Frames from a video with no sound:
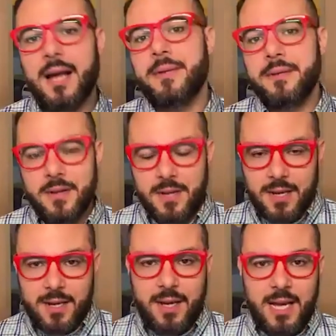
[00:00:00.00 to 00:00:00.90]
and
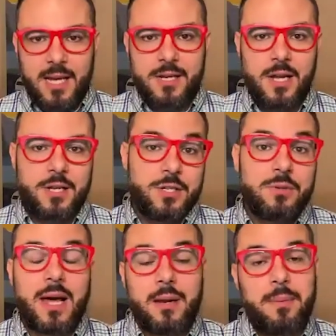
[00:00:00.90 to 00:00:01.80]
and and
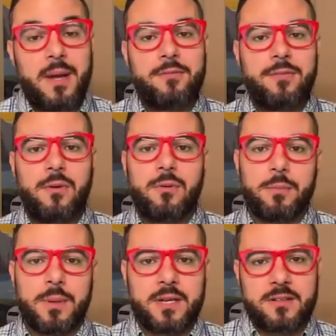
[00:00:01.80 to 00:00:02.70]
do that and pay it
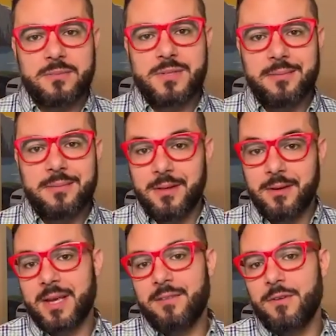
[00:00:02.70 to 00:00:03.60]
forward because sometimes they'll
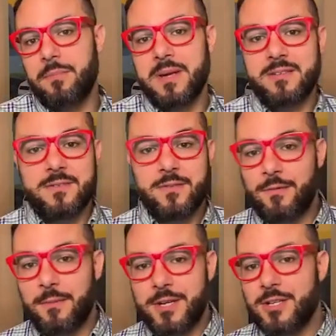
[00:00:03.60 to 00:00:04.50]
give you pieces of
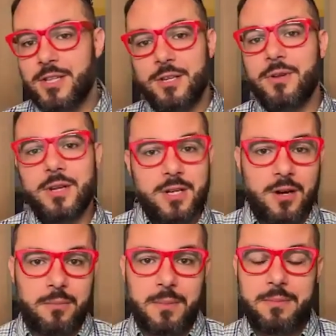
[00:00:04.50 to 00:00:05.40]
information that you didn't
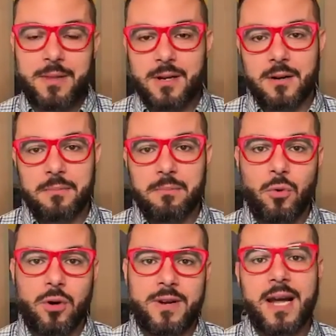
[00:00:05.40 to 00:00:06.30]
know. Maybe they're
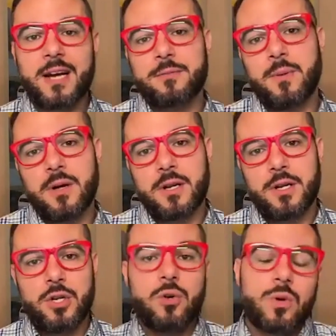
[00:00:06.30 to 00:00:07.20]
more of an expert on a
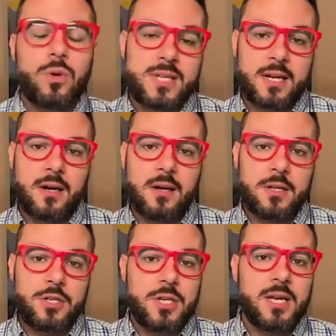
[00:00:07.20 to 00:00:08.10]
newer
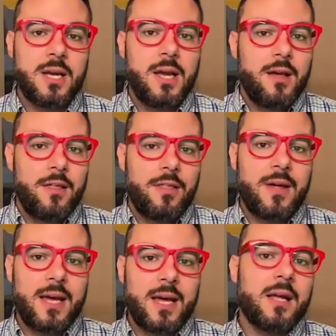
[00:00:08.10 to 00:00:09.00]
technology
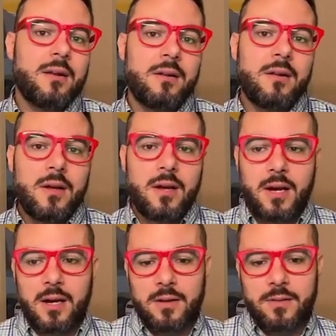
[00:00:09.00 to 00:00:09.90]
than
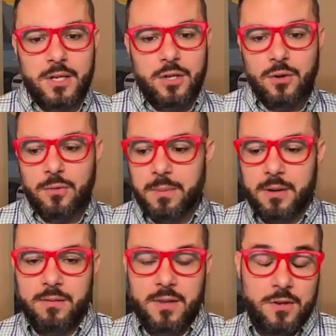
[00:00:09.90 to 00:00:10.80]
uh, than you've
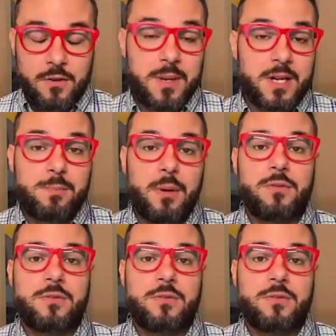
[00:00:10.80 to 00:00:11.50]
been than you've been exposed